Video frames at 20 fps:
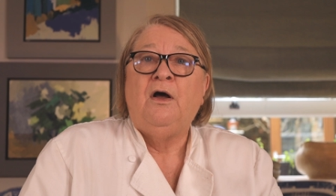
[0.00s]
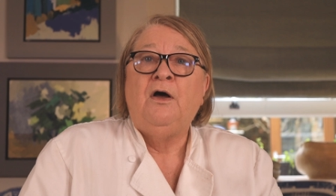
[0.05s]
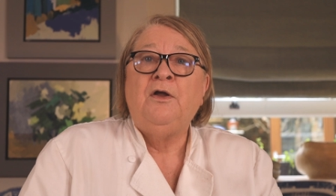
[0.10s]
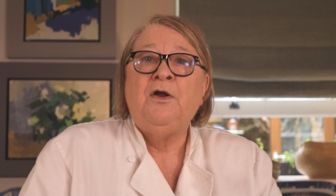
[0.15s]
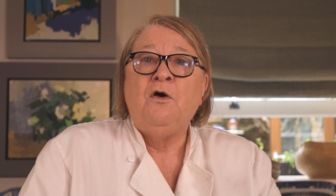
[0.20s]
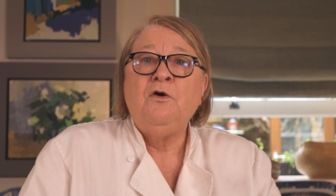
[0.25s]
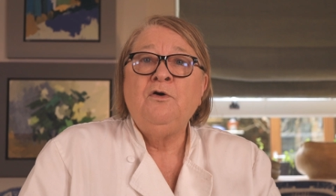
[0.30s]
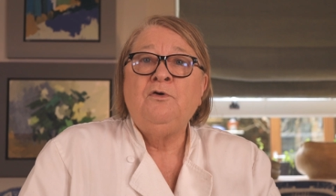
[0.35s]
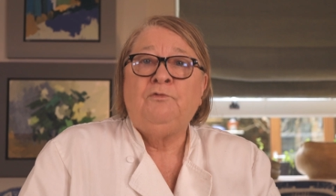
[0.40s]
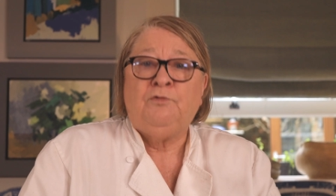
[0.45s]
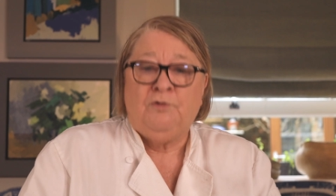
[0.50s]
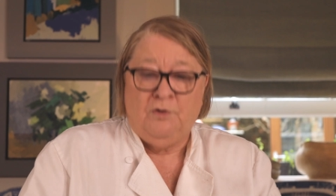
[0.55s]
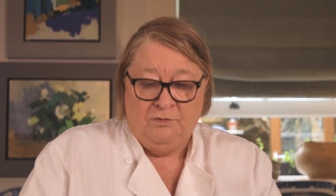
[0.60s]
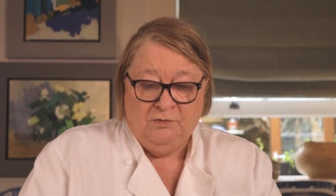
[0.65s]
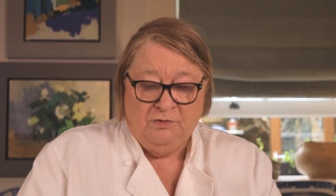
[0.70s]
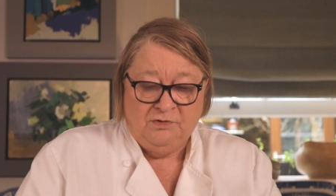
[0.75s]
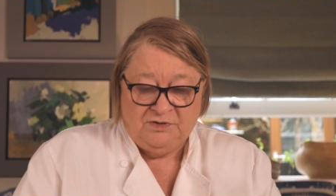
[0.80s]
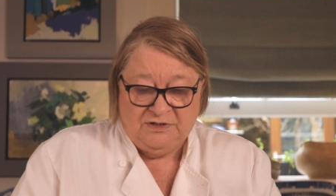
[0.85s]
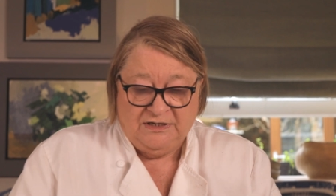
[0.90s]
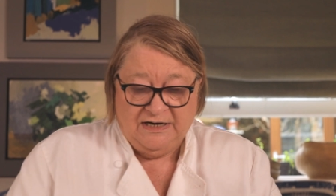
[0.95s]
An en
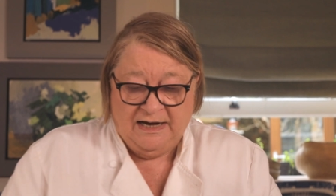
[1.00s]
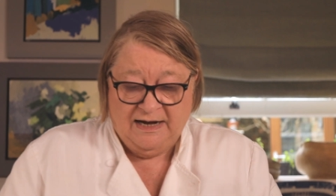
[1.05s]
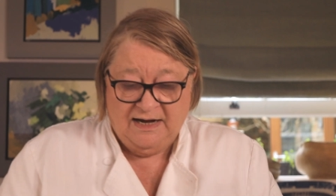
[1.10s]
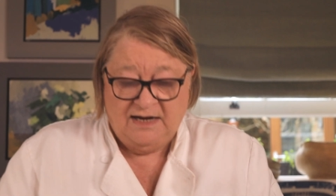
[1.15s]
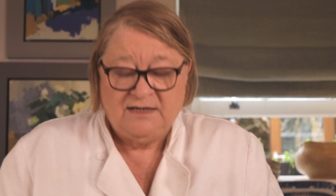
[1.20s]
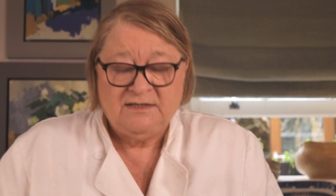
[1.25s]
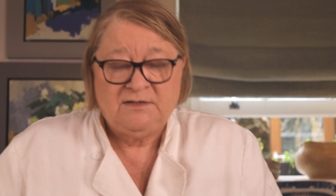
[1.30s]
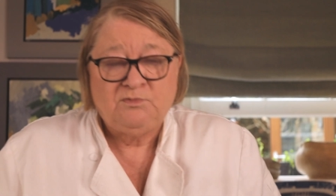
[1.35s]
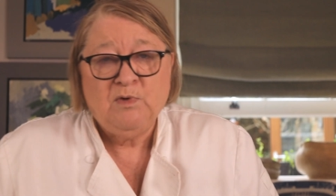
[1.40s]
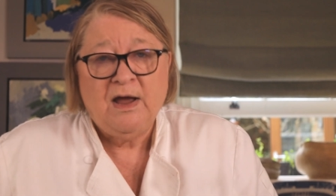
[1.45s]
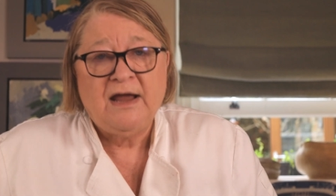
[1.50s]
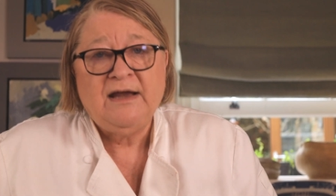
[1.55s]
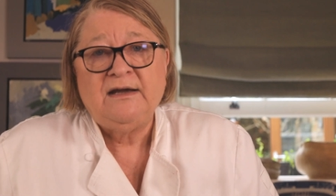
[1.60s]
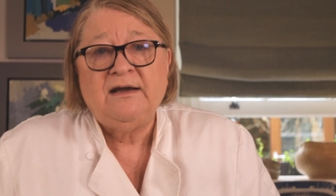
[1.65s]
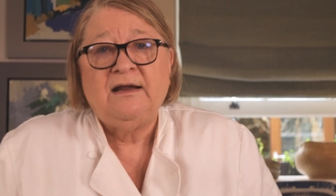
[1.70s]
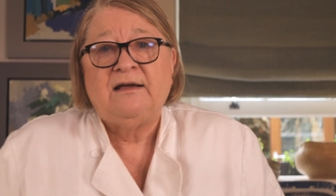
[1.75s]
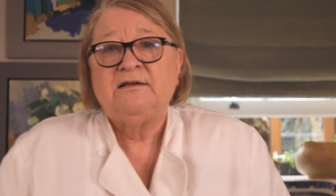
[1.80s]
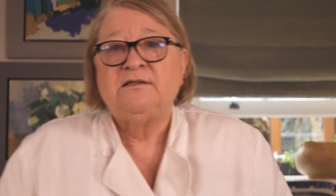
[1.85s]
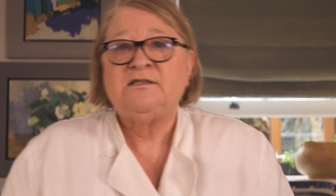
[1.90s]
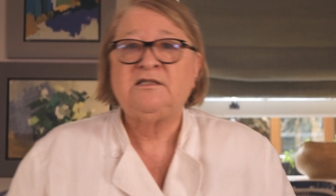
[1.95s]
croute is
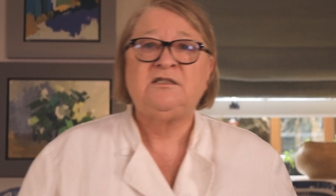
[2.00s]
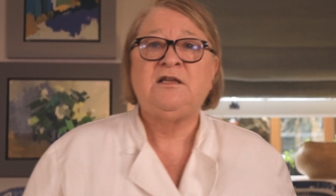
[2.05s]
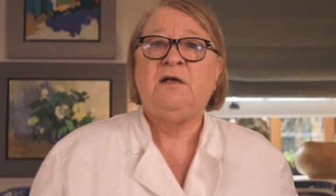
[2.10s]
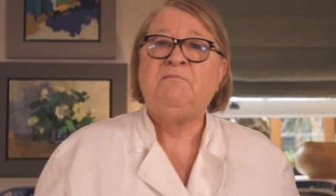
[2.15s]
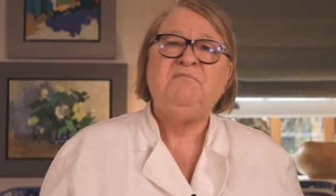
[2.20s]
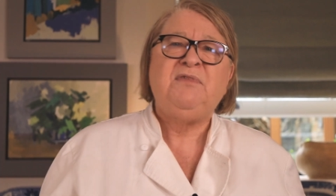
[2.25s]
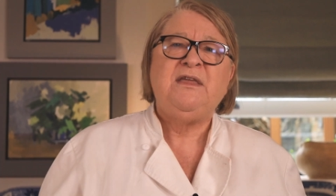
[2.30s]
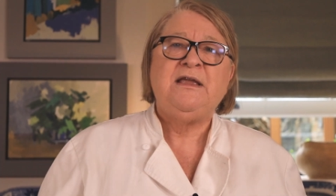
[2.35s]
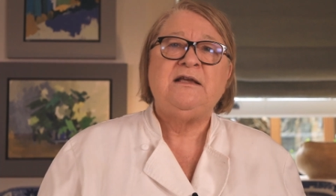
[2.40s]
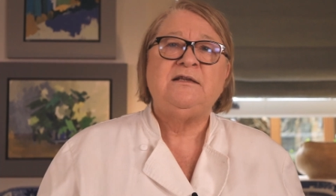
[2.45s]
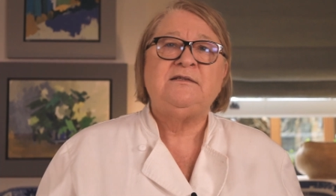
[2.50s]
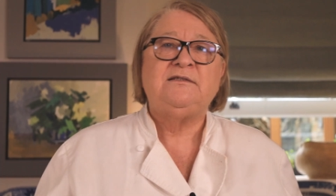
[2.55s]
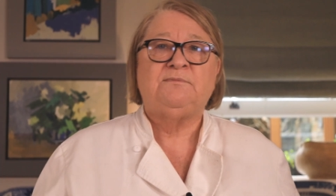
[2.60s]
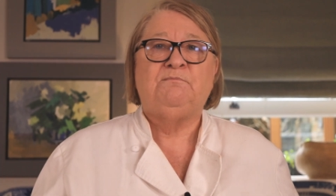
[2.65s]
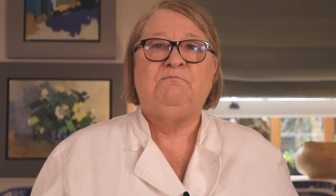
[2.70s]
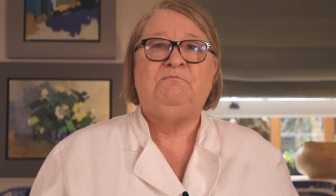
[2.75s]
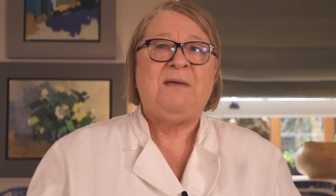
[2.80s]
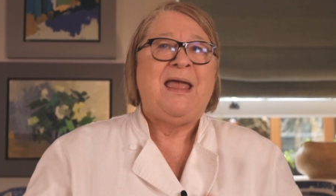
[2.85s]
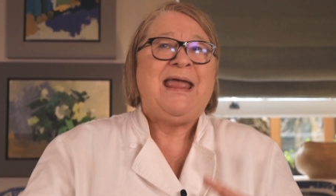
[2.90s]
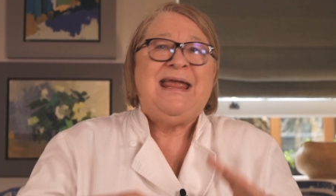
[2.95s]
when something is
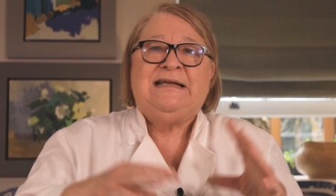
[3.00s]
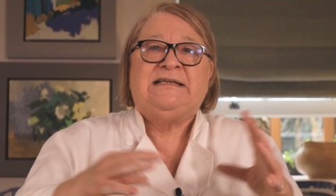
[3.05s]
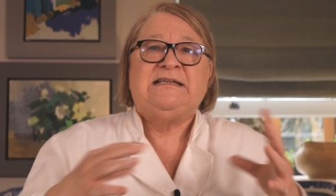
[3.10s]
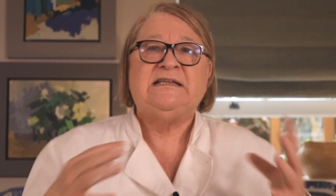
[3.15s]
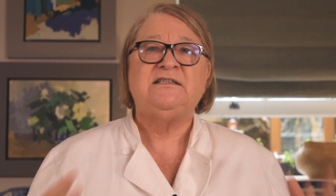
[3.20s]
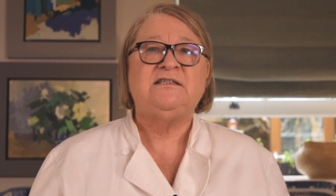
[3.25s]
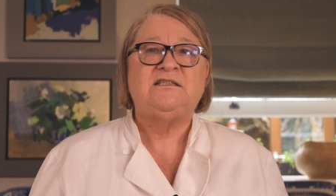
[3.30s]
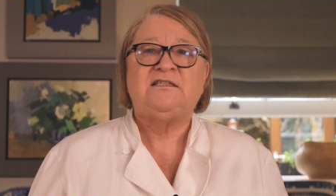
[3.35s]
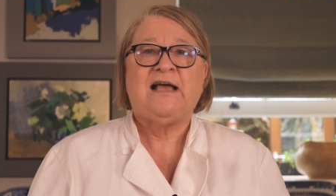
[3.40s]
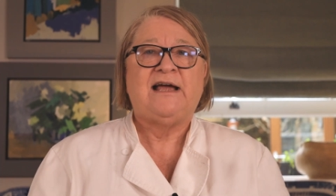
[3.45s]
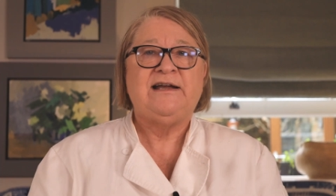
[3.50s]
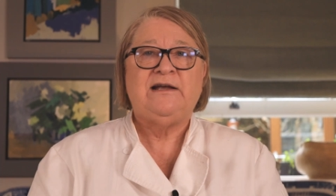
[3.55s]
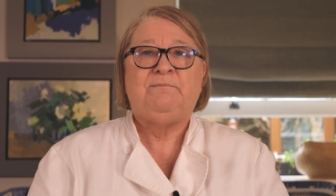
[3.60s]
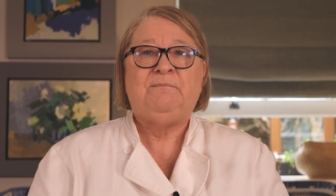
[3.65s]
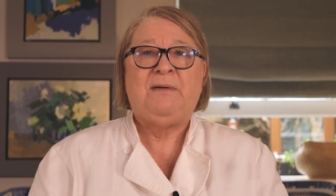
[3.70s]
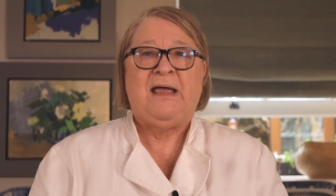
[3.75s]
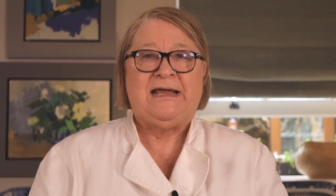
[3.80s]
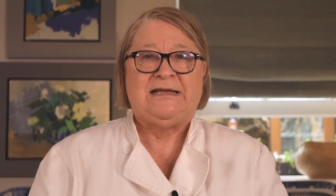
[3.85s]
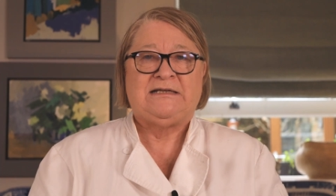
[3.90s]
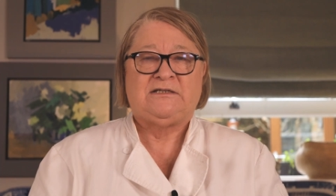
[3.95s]
baked inside a
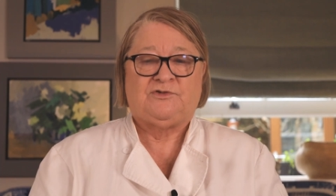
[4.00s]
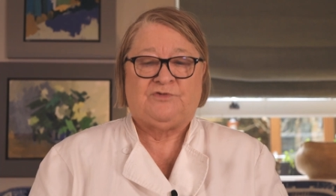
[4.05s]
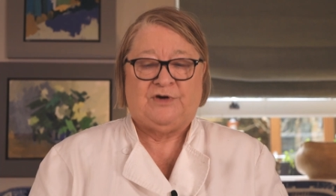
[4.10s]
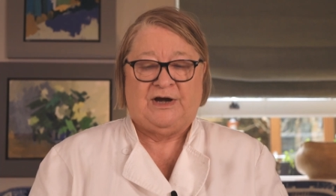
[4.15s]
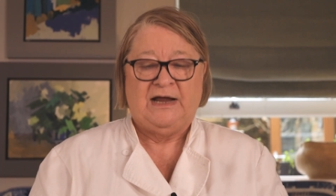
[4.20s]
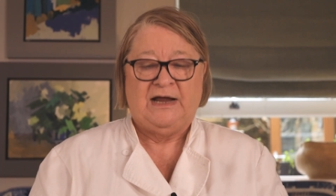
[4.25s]
pastry.